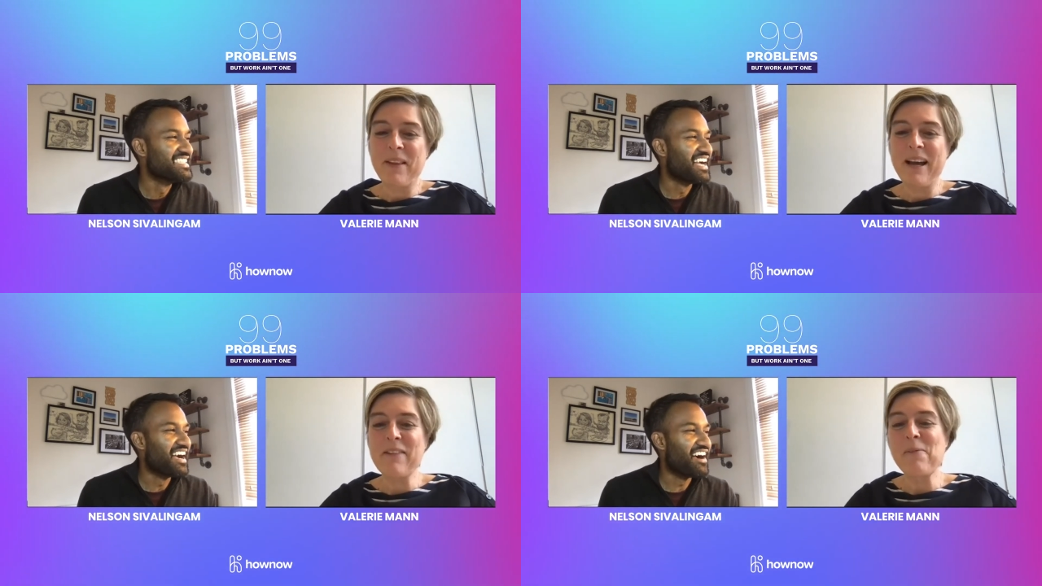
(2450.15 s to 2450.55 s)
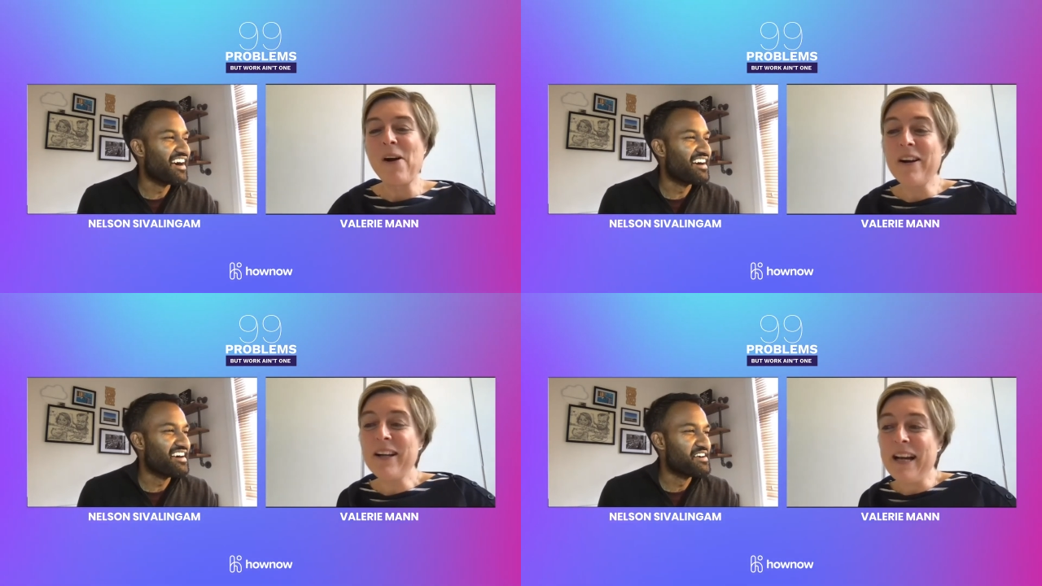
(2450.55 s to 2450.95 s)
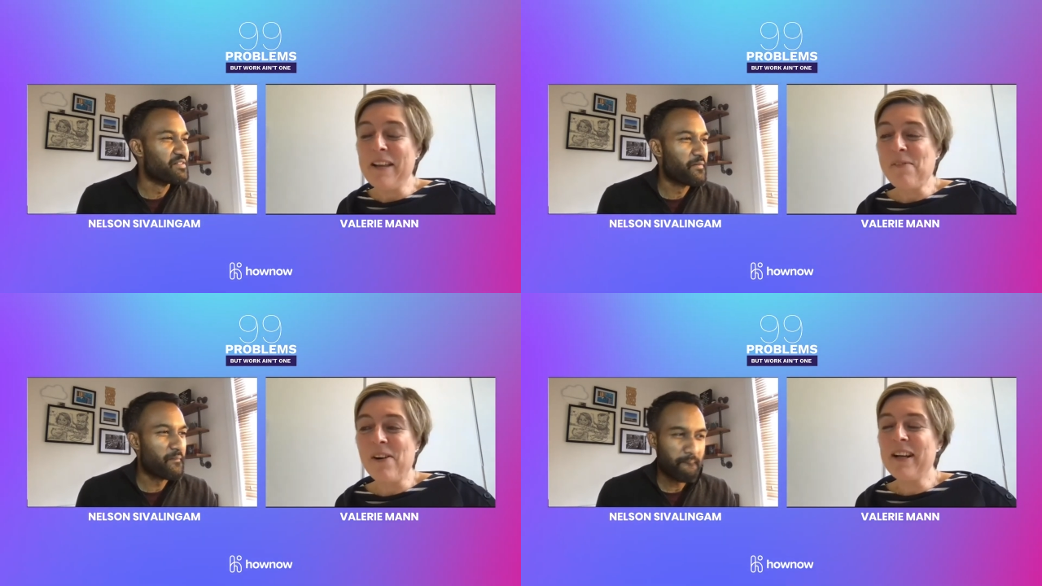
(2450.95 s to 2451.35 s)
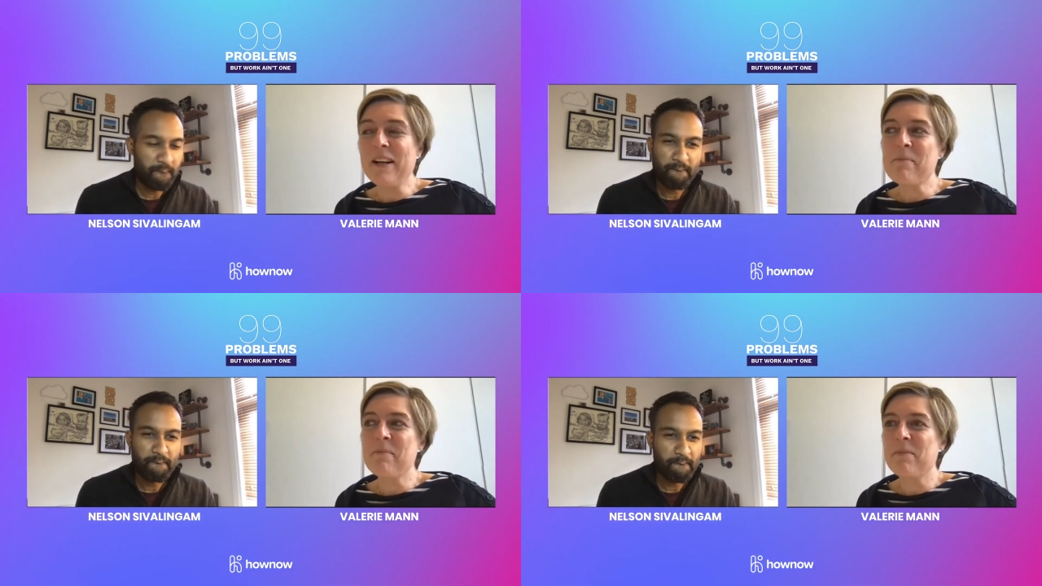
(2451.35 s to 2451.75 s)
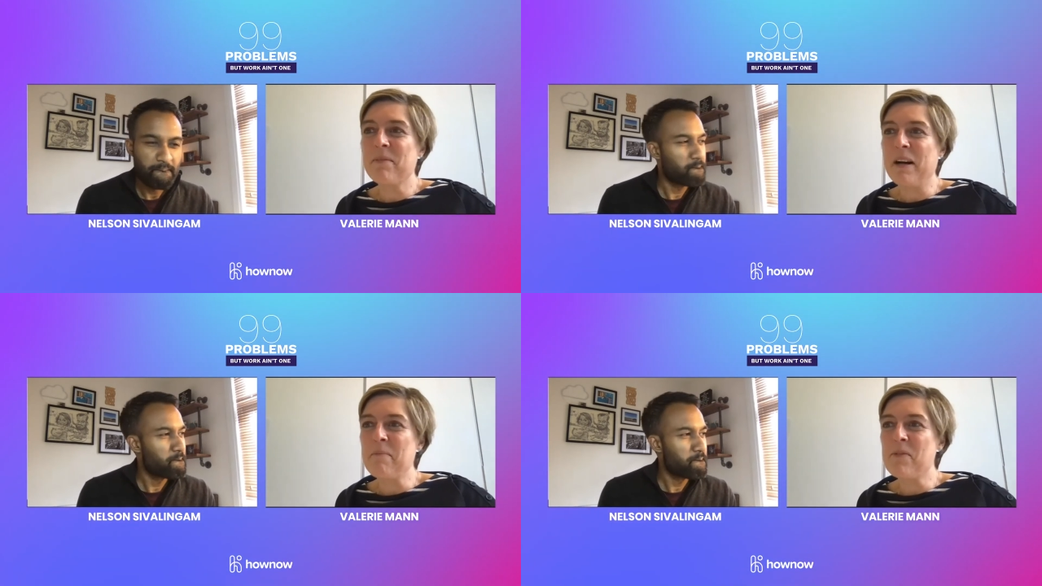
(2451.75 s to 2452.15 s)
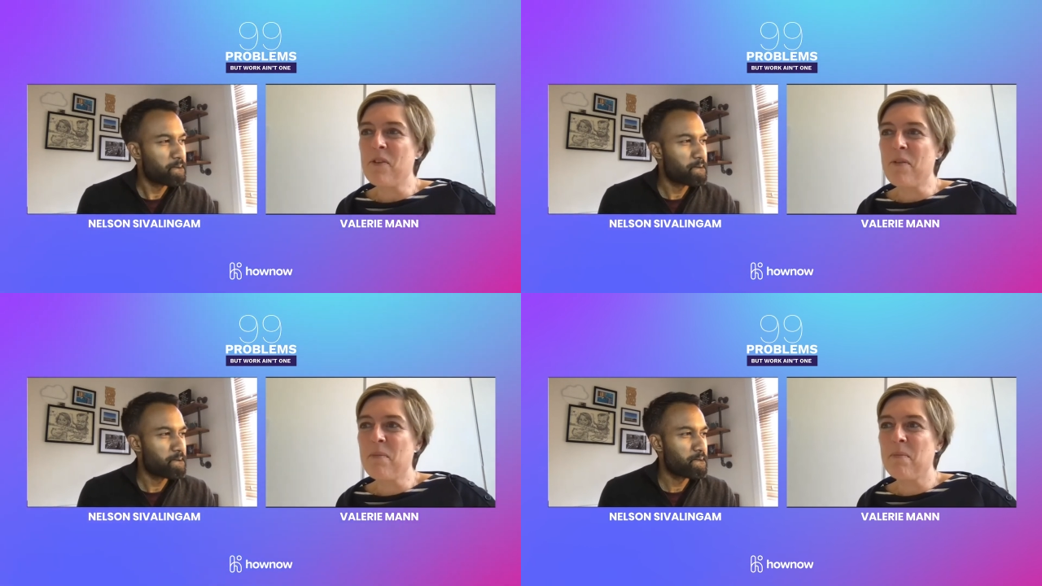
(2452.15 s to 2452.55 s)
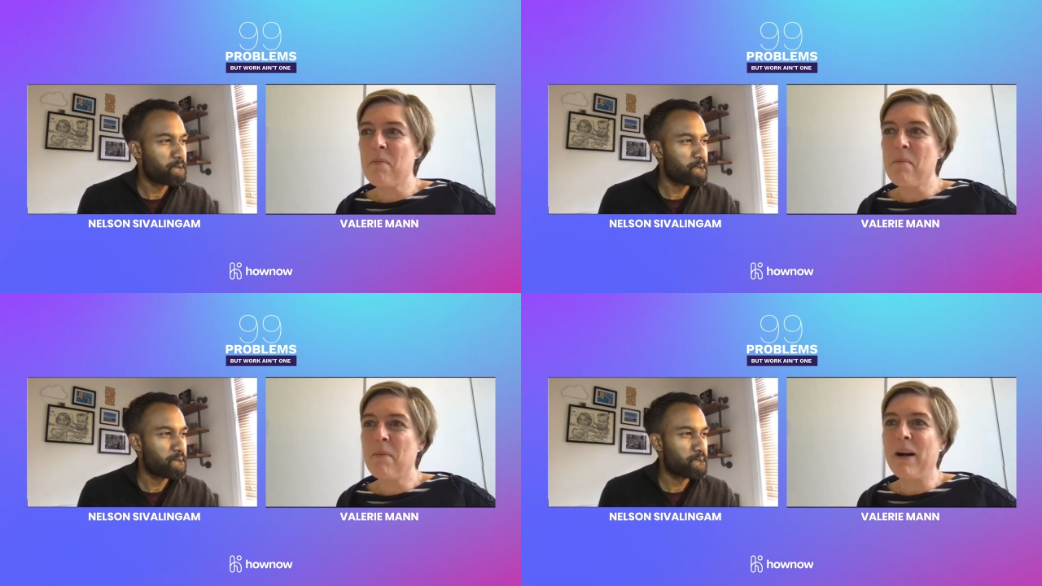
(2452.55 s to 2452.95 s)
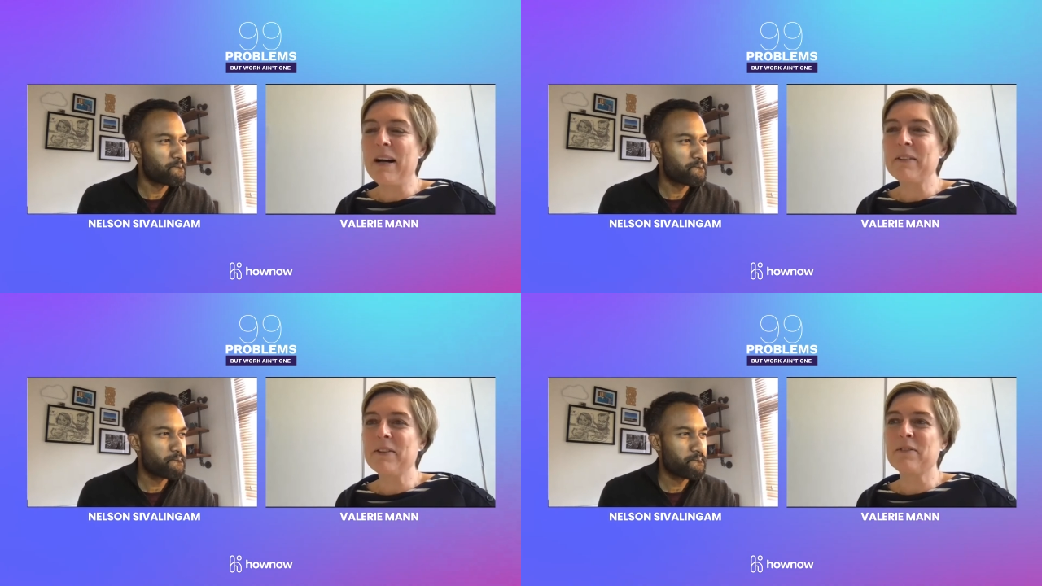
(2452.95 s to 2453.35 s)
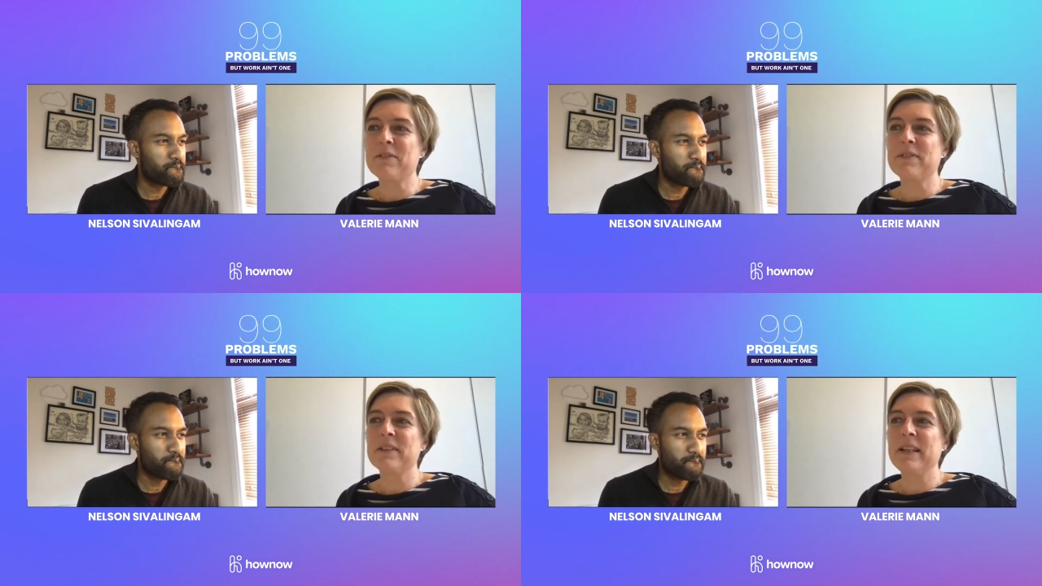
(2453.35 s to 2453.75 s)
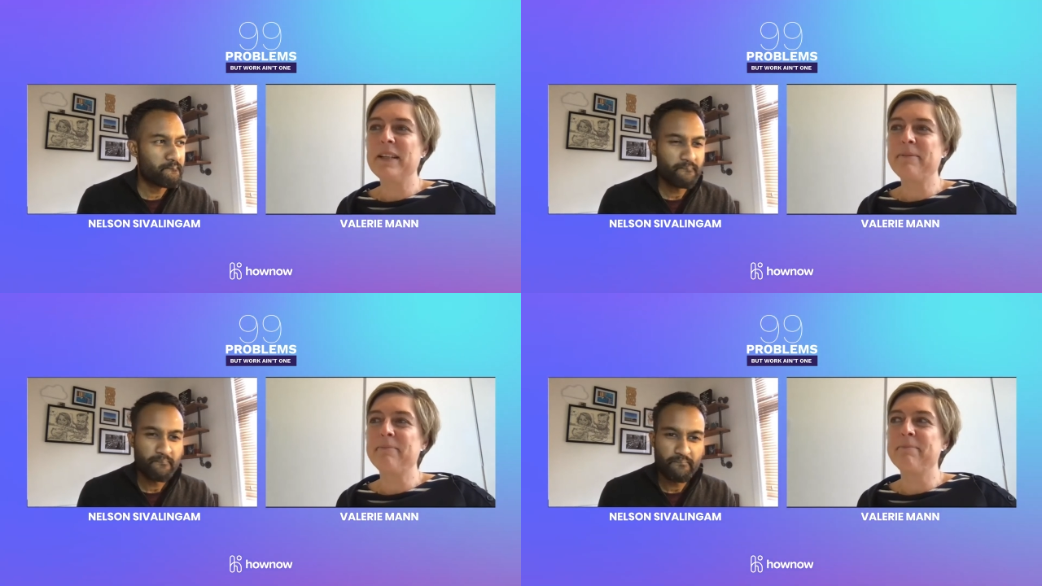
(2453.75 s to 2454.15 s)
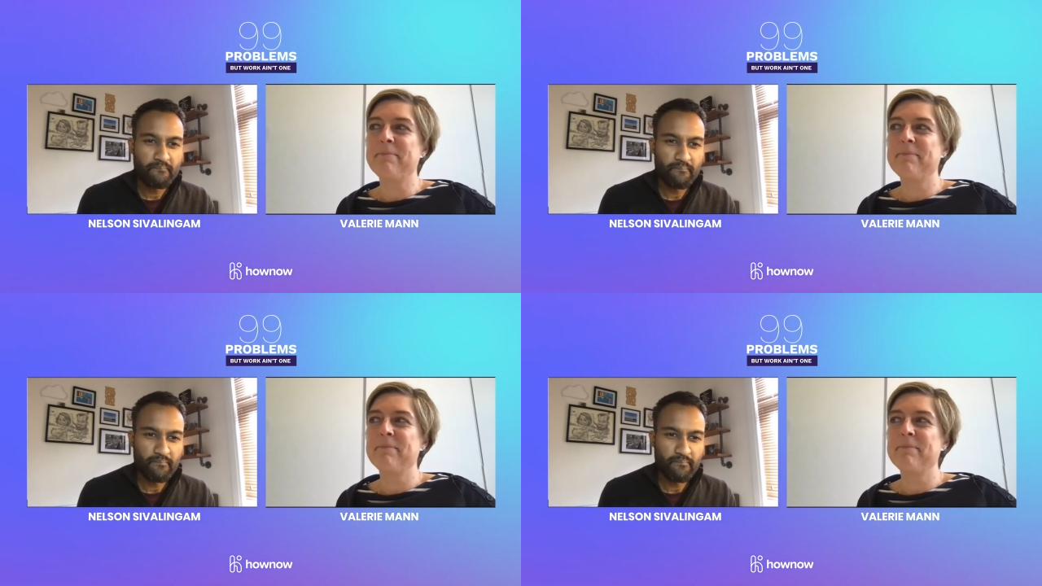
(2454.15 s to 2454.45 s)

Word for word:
Speaker 1: at work at work i'm i'm just proud of um,